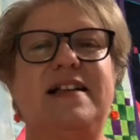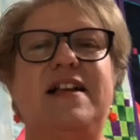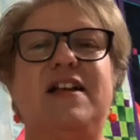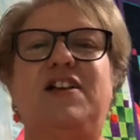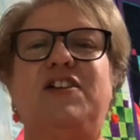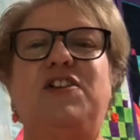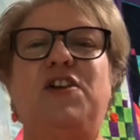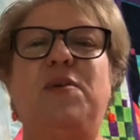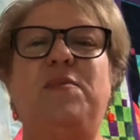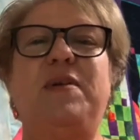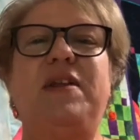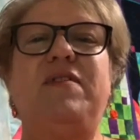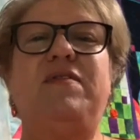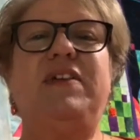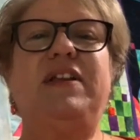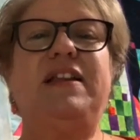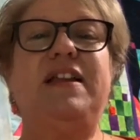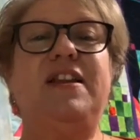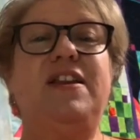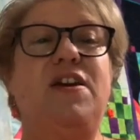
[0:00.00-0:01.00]
nobody
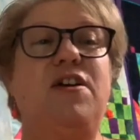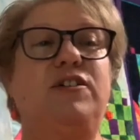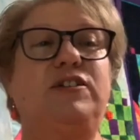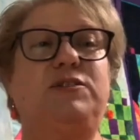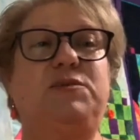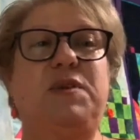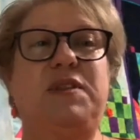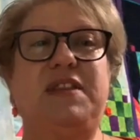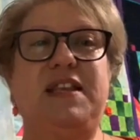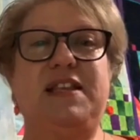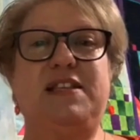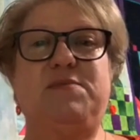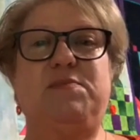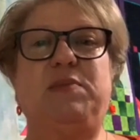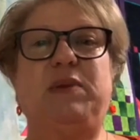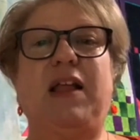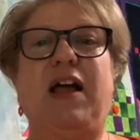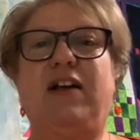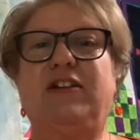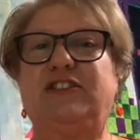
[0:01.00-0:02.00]
really knows what these
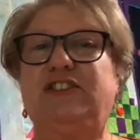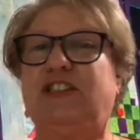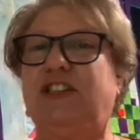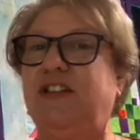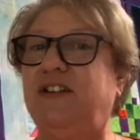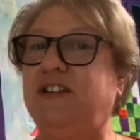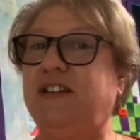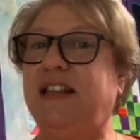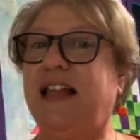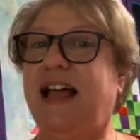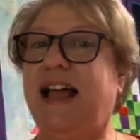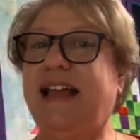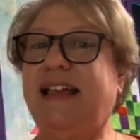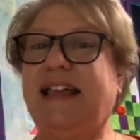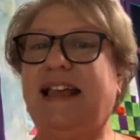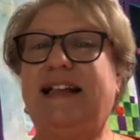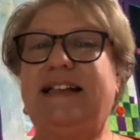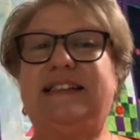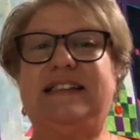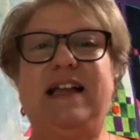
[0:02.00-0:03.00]
blocks look like
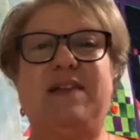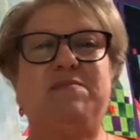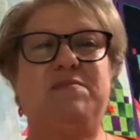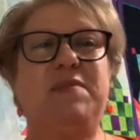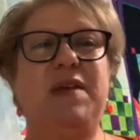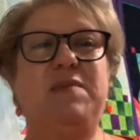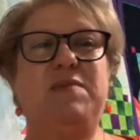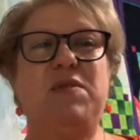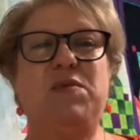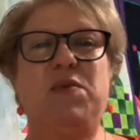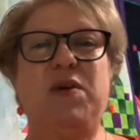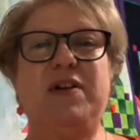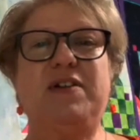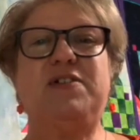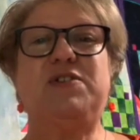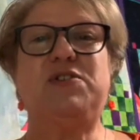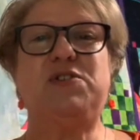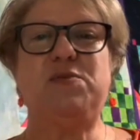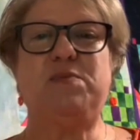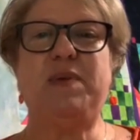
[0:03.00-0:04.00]
except maybe one or
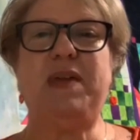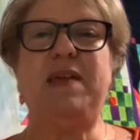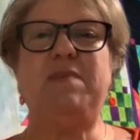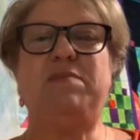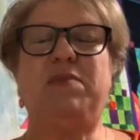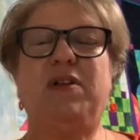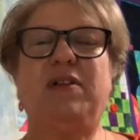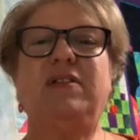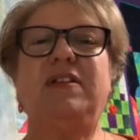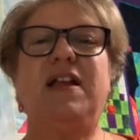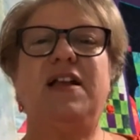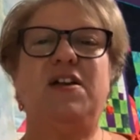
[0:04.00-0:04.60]
two people.